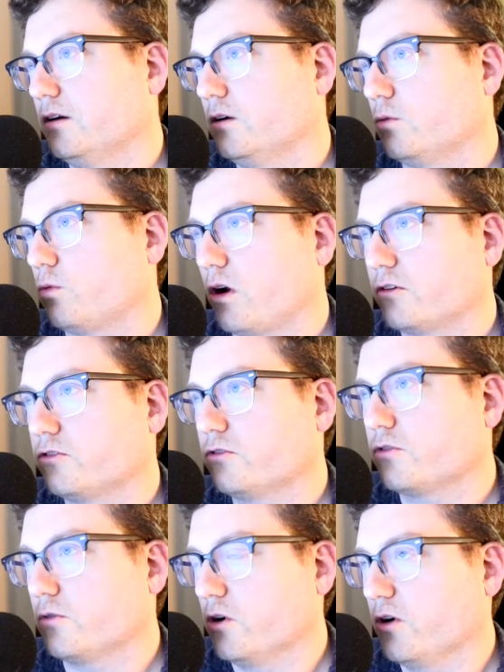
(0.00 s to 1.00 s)
rush
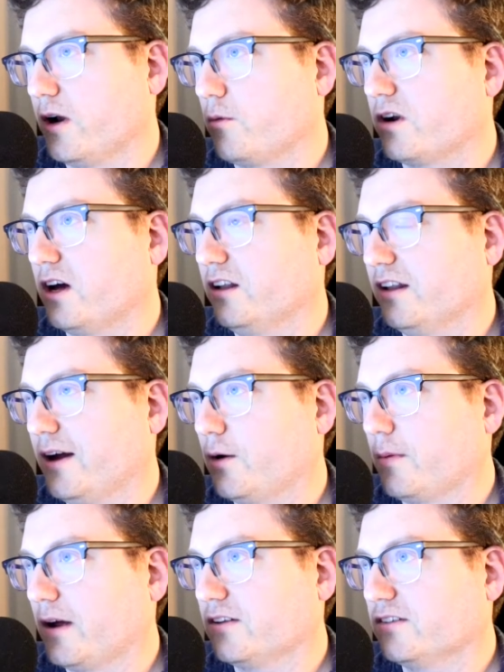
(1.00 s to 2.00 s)
through it. I want to allow
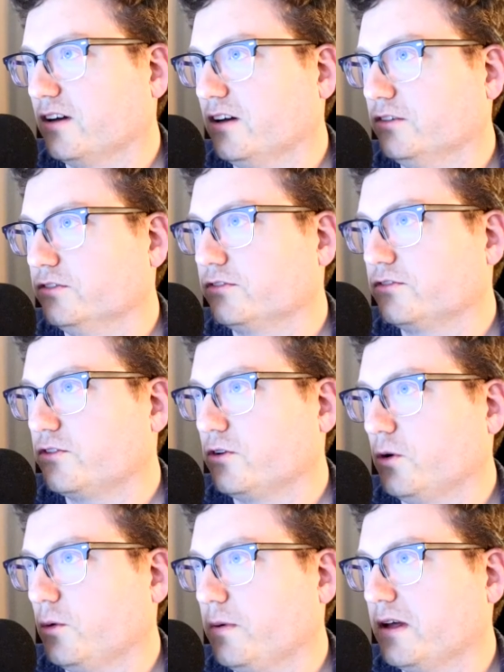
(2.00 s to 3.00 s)
myself
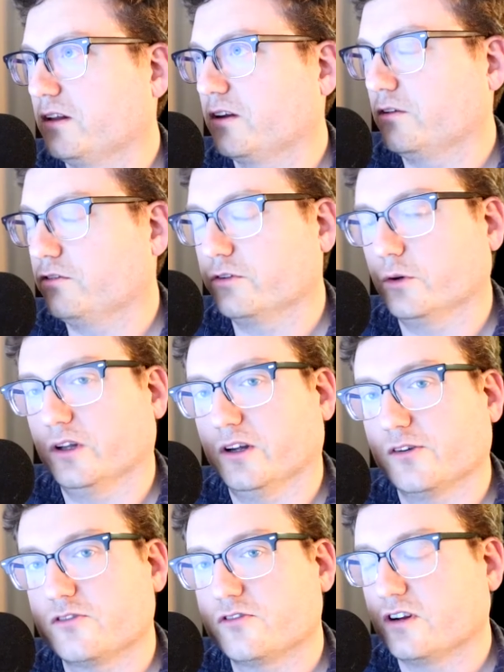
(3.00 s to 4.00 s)
to be a little
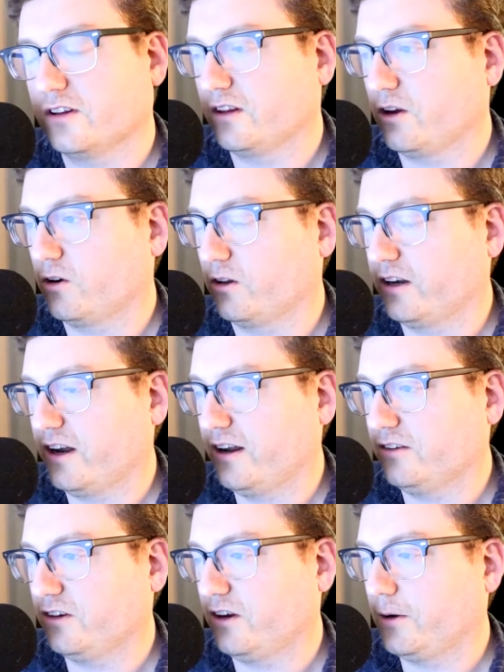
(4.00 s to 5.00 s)
foolish in the early
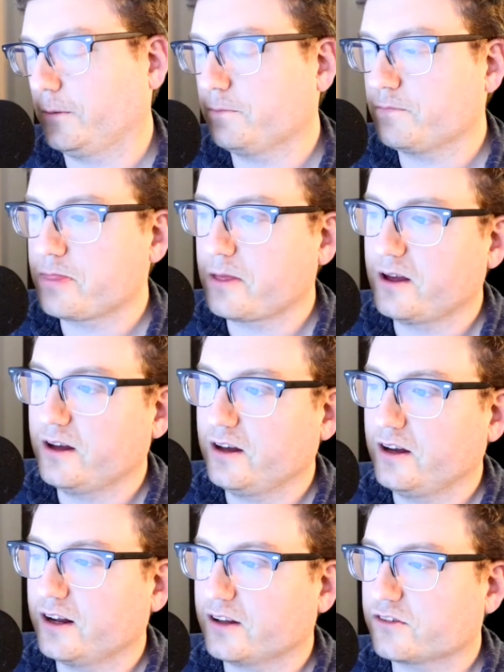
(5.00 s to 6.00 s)
days, you know?
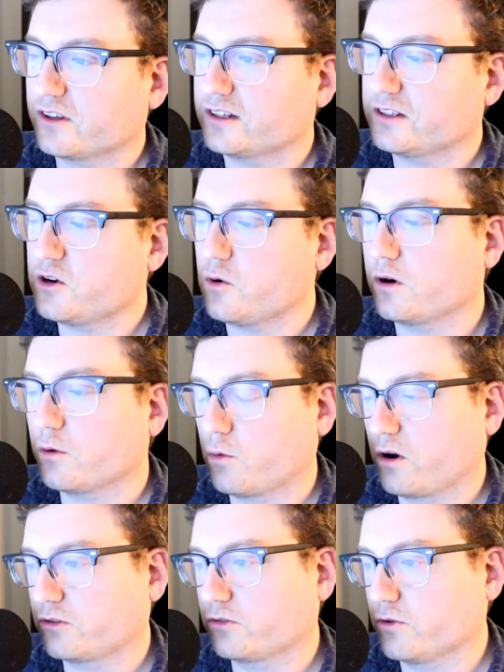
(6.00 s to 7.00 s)
It's like you don't want to
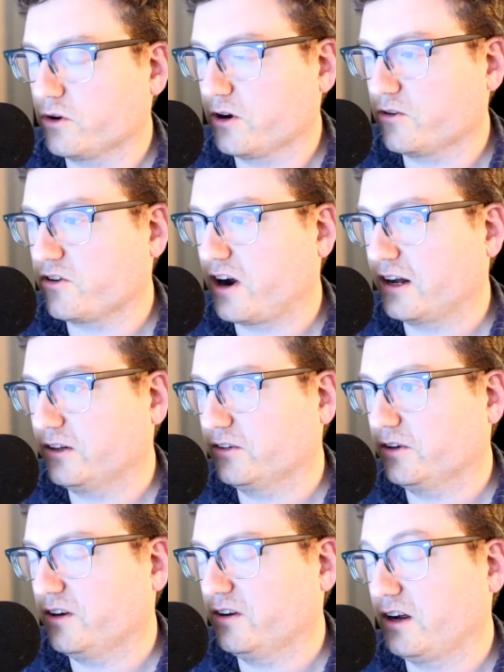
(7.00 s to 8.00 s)
rush through your
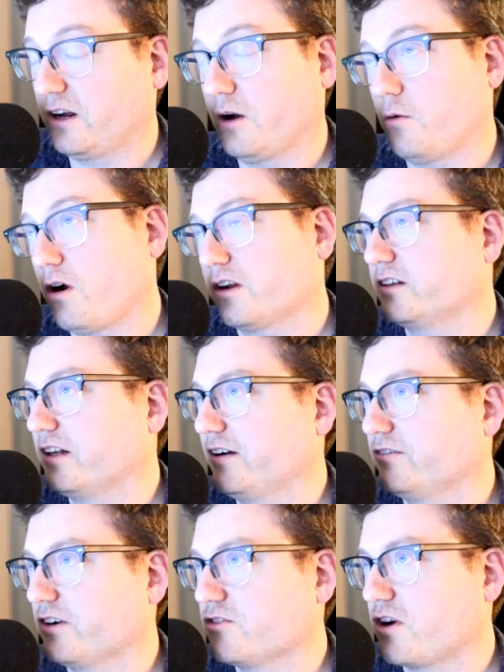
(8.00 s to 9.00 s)
childhood. Ironically,
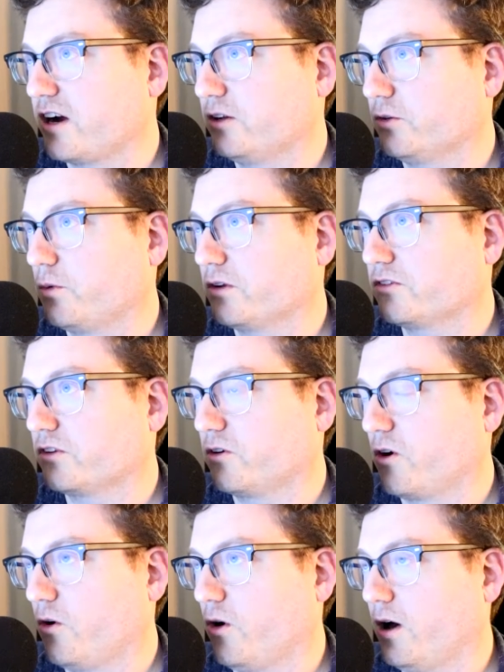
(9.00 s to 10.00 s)
every child wants to
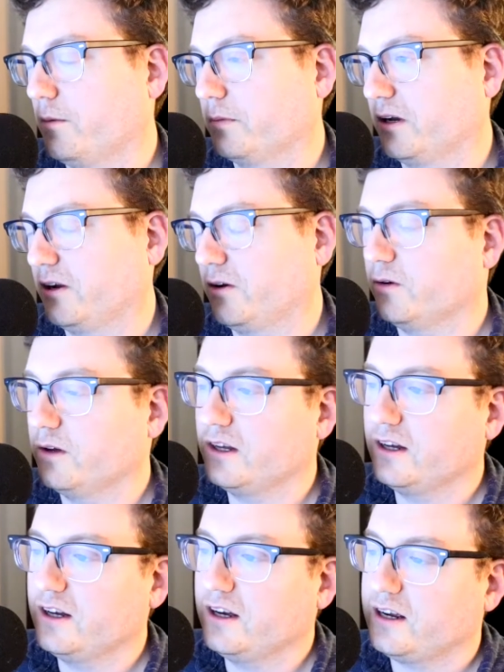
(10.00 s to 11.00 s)
grow up, you know?
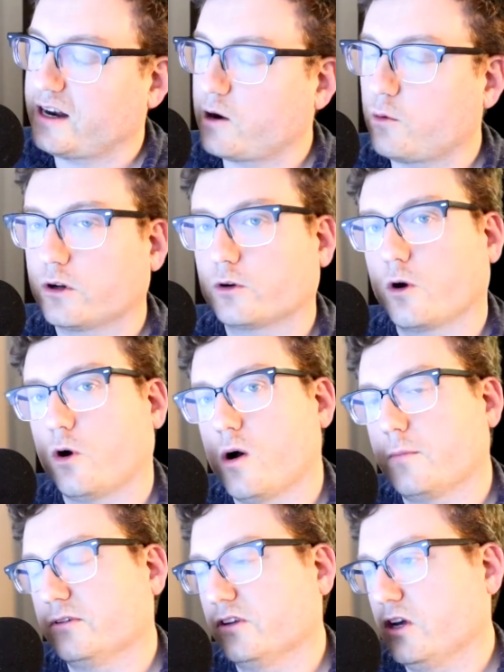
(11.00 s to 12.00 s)
And I want to grow up
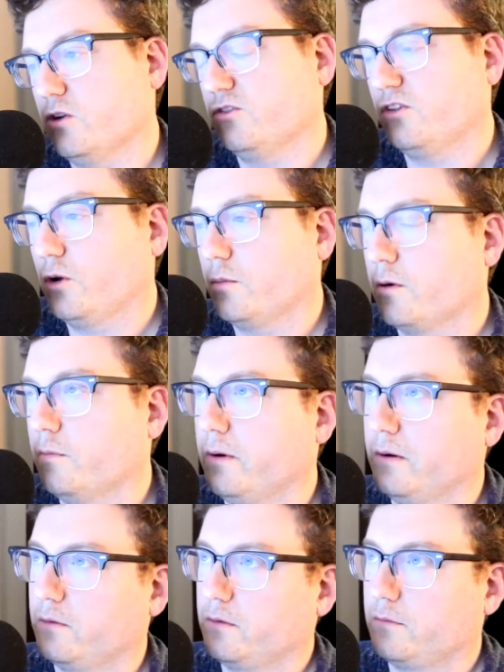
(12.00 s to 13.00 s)
as a YouTuber,
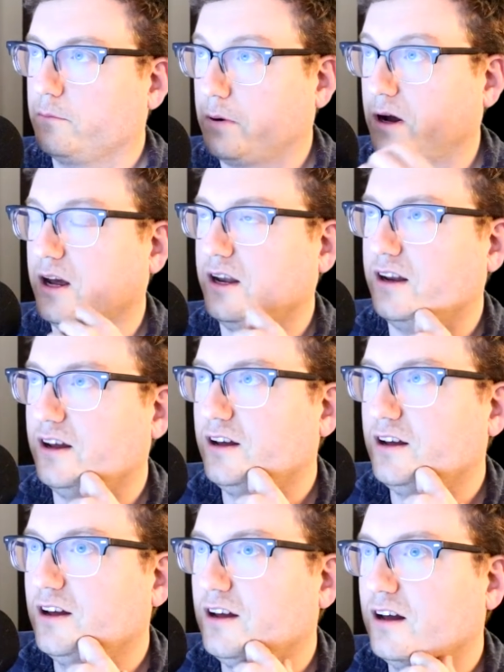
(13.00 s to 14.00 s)
but
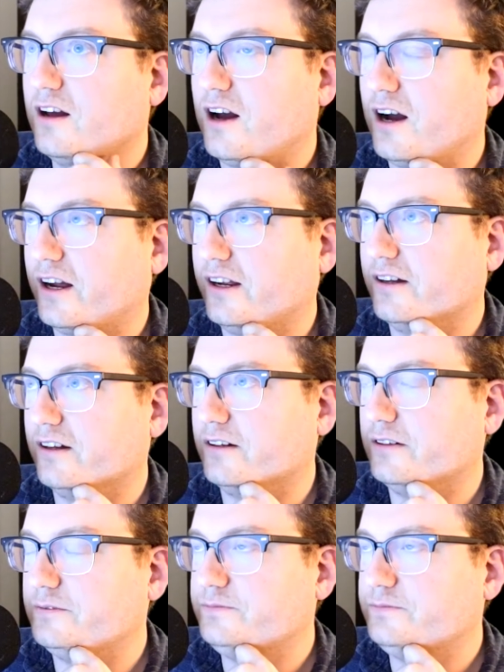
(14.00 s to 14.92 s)
I